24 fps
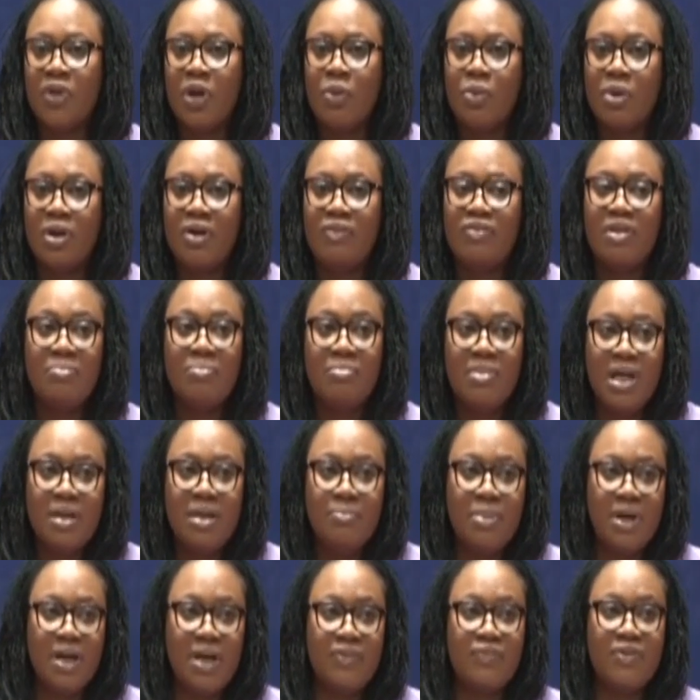One of the main
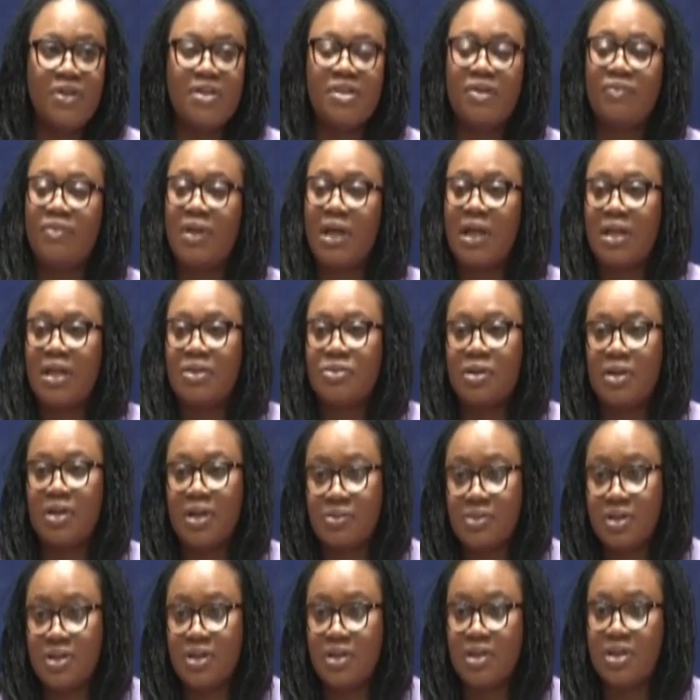benefits of the
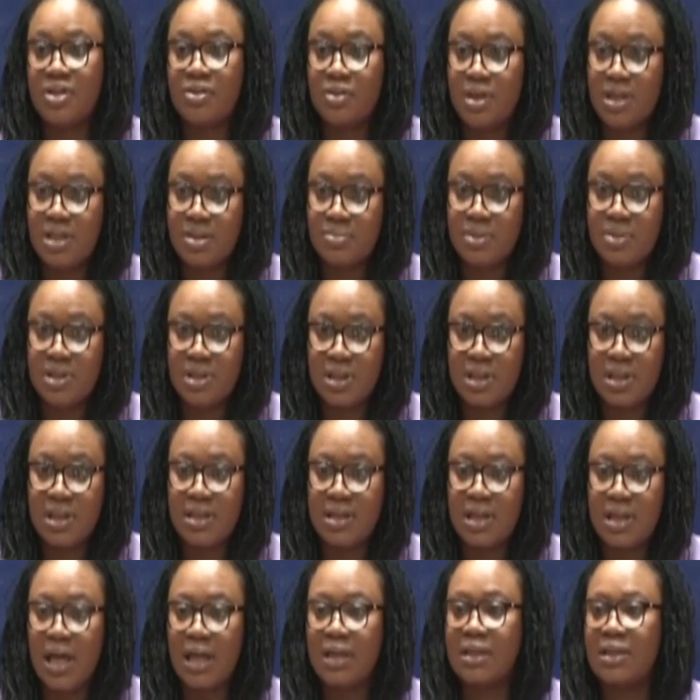electronic results transmission is
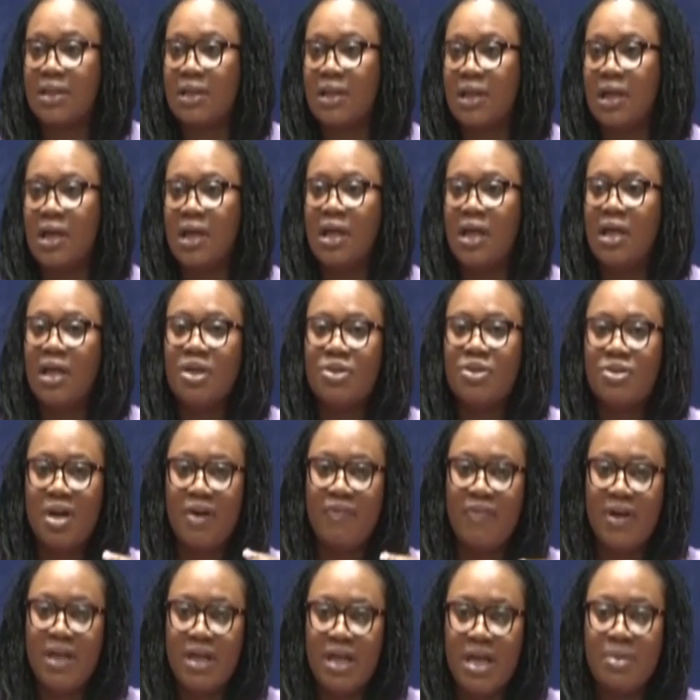that it would
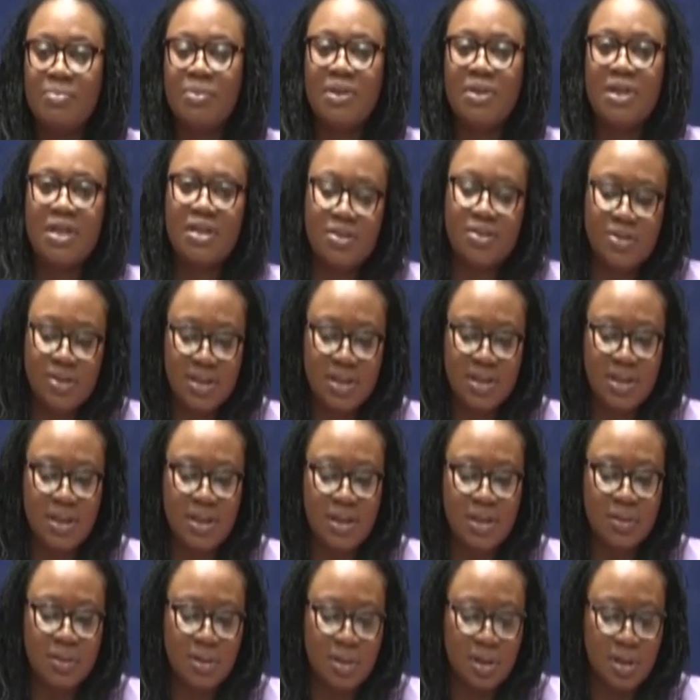have enabled us to
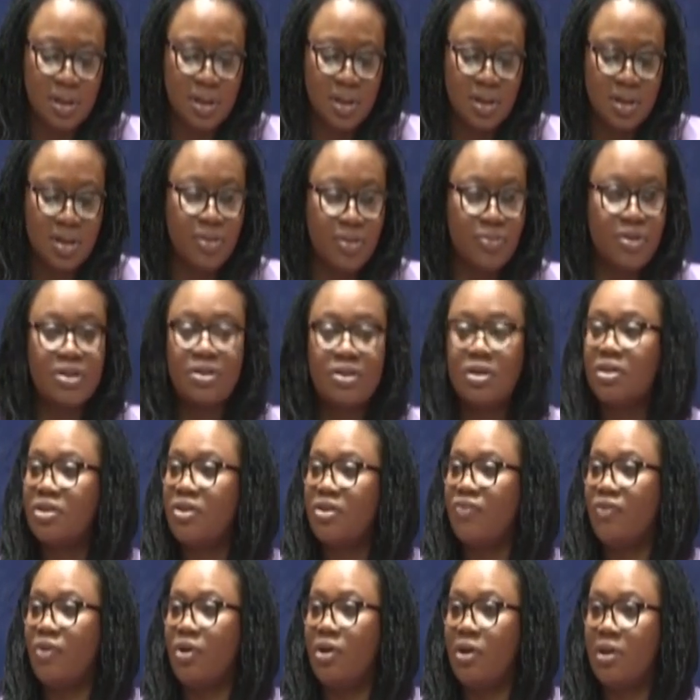see the results
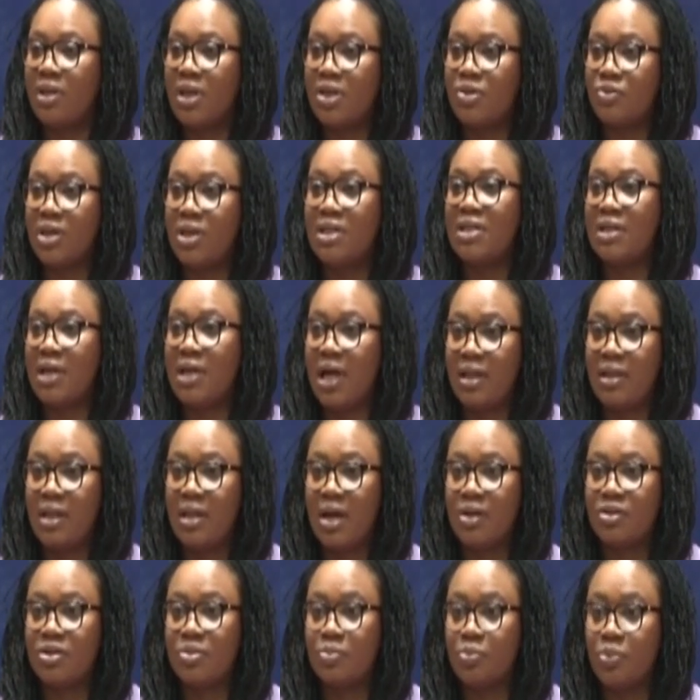of all the
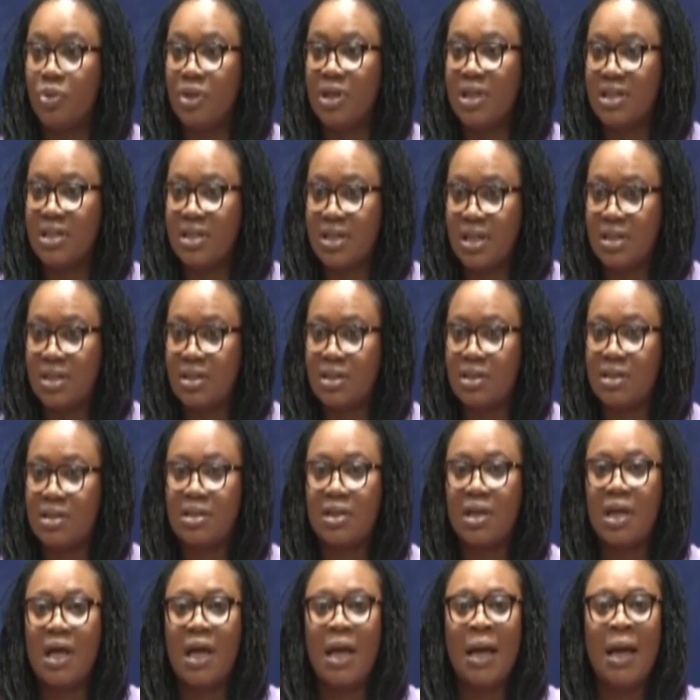29,000 polling
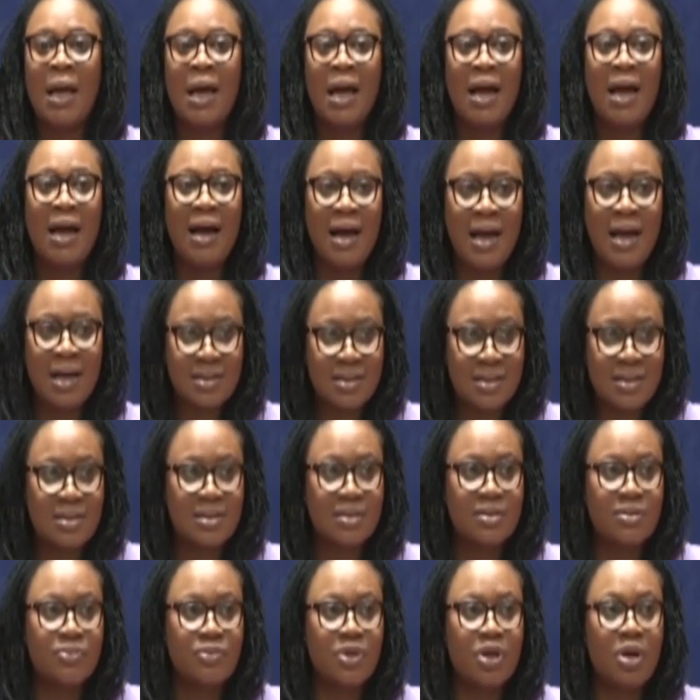stations,
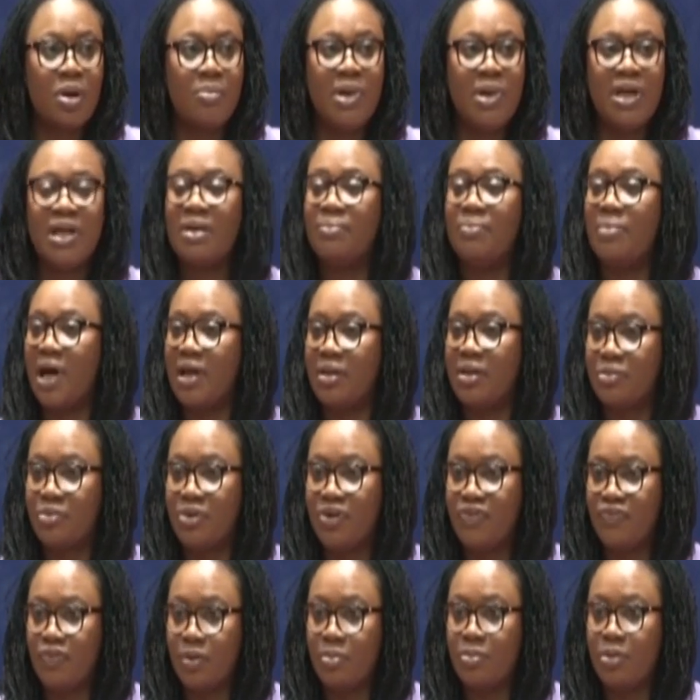as recommended by the
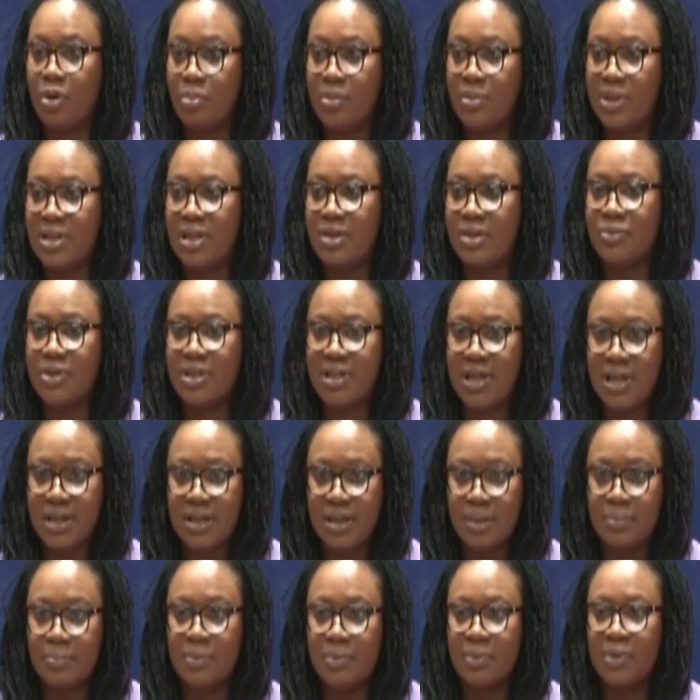Reform Committee we set
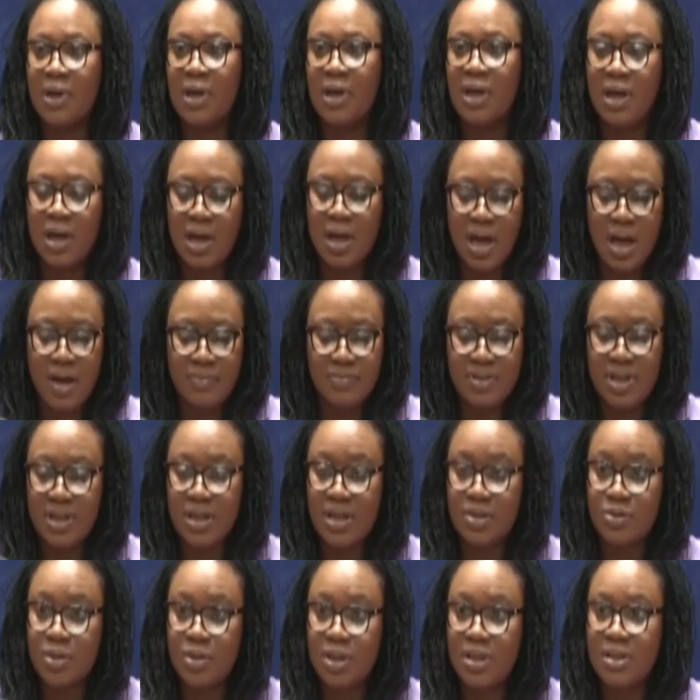up after
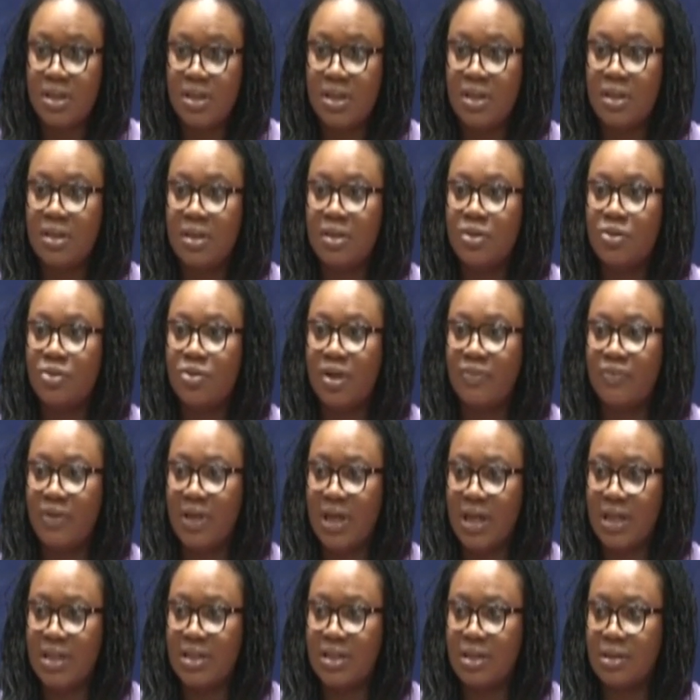the 2012
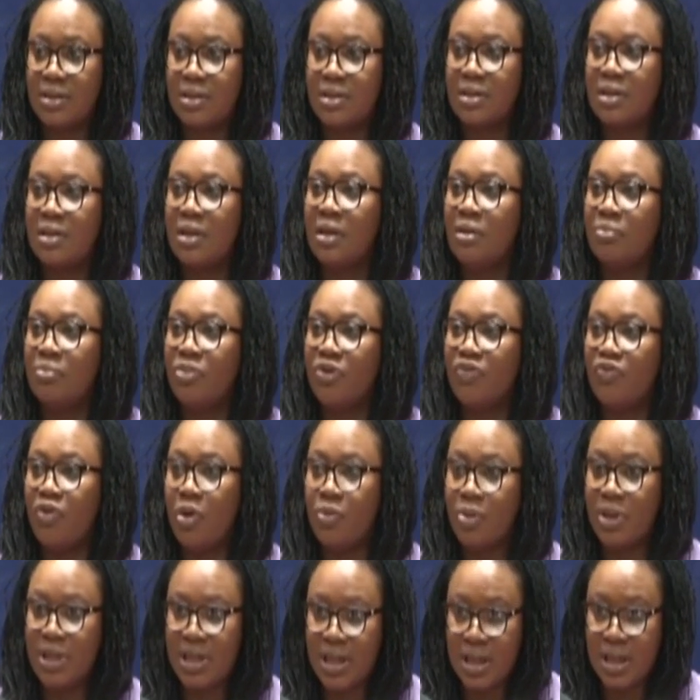elections before
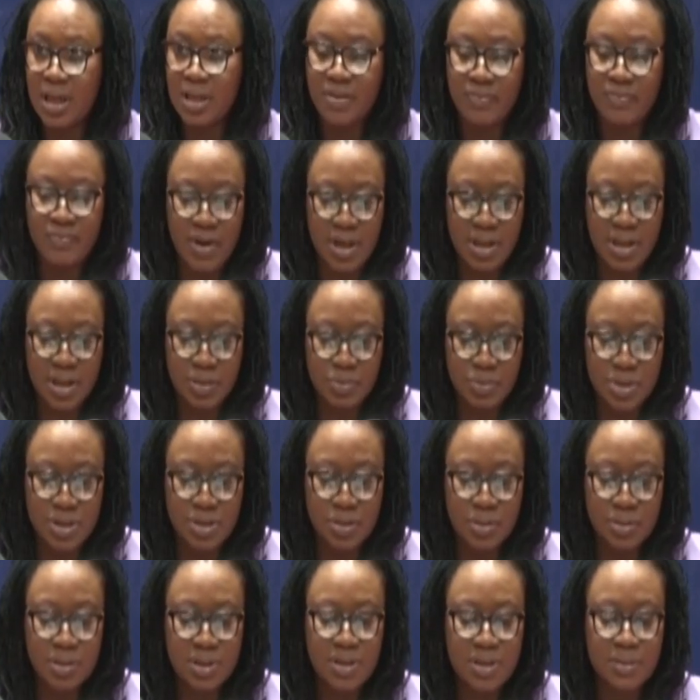we declare the final
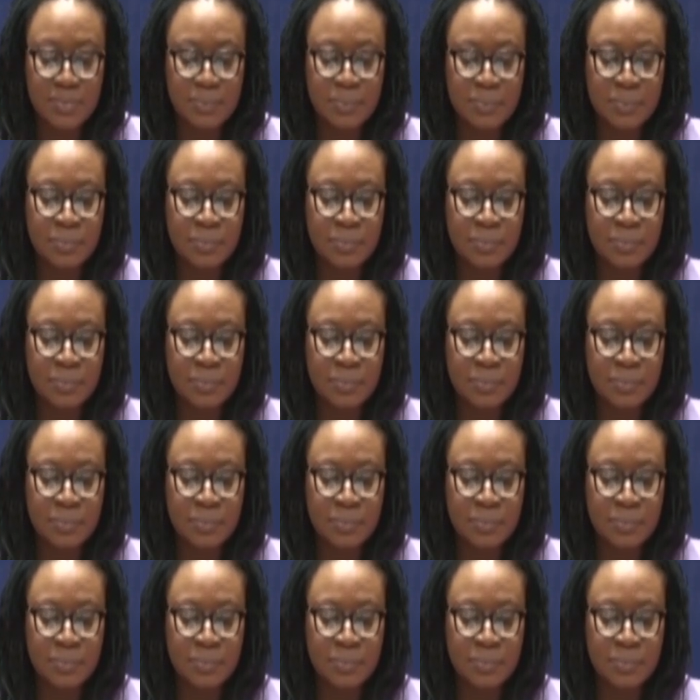results.